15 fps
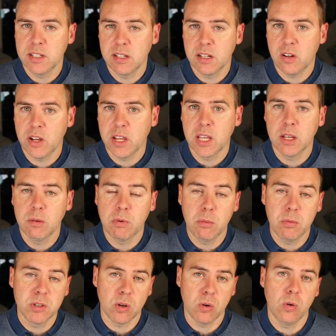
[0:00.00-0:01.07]
and like, well,
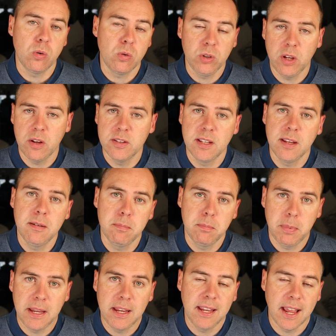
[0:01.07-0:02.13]
was all using
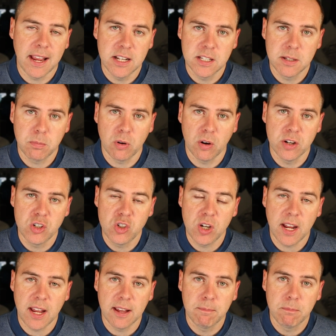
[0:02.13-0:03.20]
Bing Enterprise
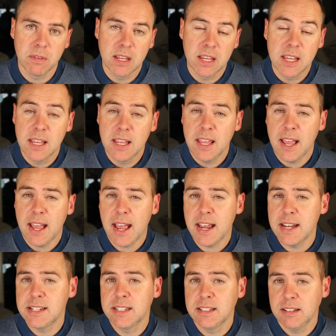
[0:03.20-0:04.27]
Chat.
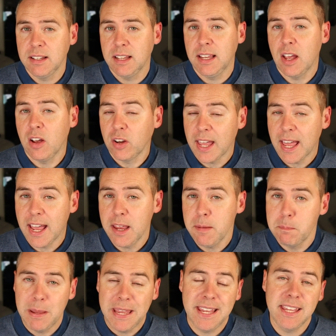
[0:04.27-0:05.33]
And okay,
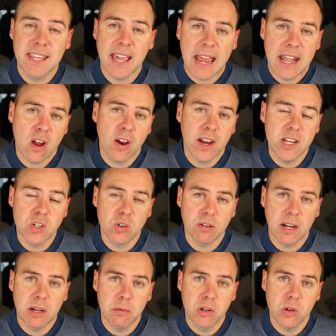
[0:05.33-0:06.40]
Bing cannot
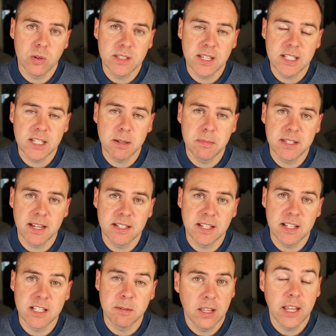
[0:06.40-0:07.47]
integrate with your system
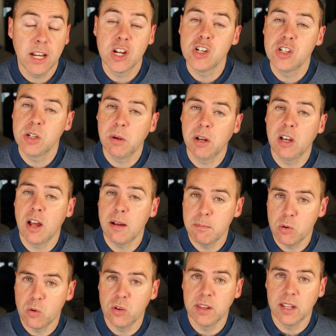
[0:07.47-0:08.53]
settings. It can do a lot
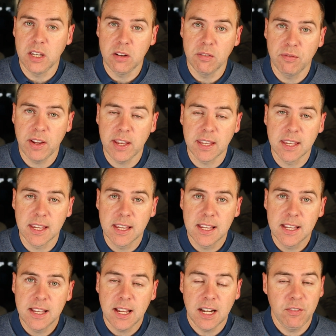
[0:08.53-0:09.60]
more than you think.
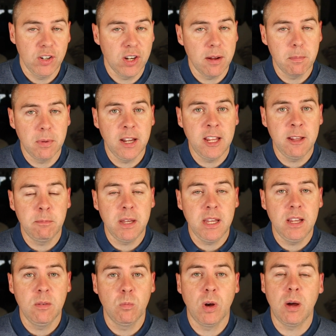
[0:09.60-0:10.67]
If you don't believe
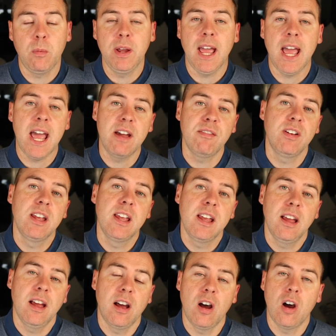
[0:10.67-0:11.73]
me, well, we have
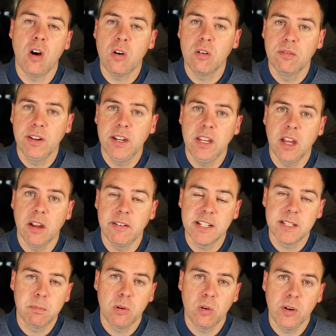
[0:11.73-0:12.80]
a whole video
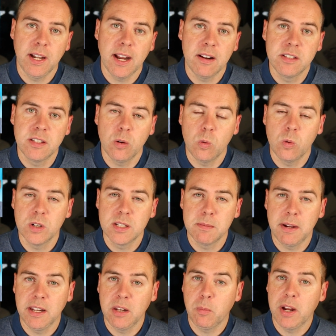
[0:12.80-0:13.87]
exploring how to
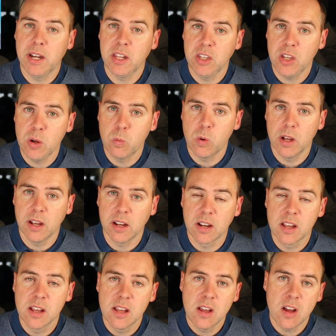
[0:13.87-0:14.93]
automate the way that you
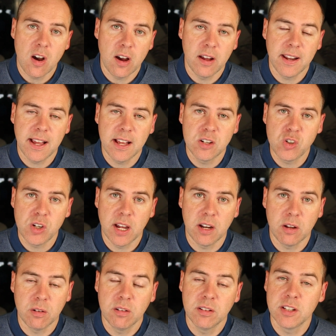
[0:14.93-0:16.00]
work on our
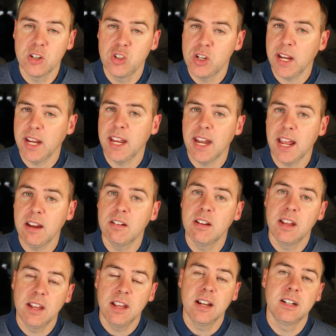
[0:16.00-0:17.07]
channel. So check it out
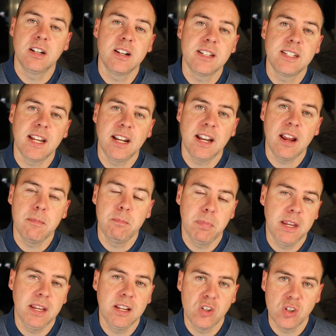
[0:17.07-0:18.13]
and understand how
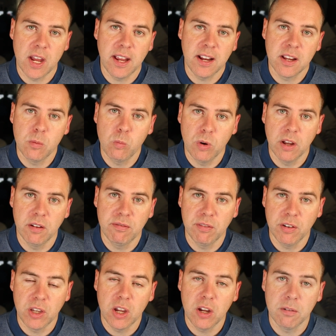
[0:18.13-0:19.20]
Bing Chat can work
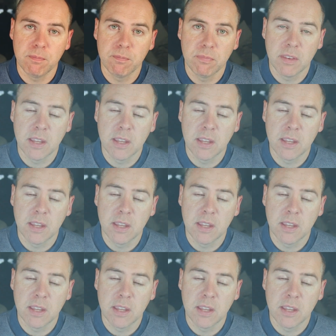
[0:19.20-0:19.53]
for you.